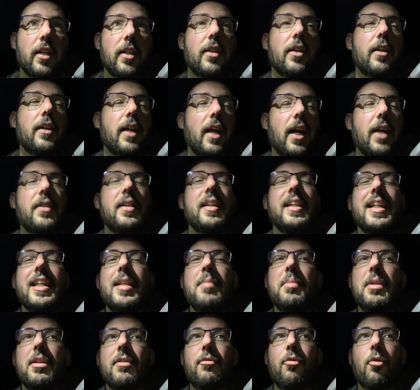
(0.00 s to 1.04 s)
they had the
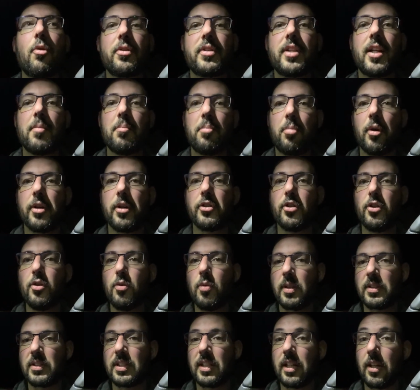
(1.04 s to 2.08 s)
EB4 10.2
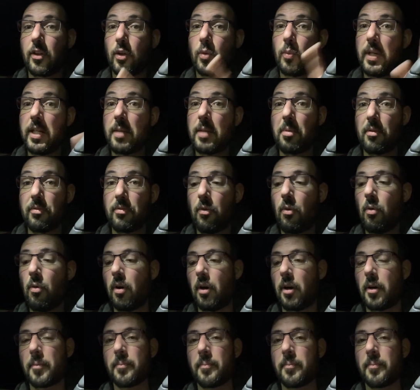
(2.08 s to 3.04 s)
on sale the week before.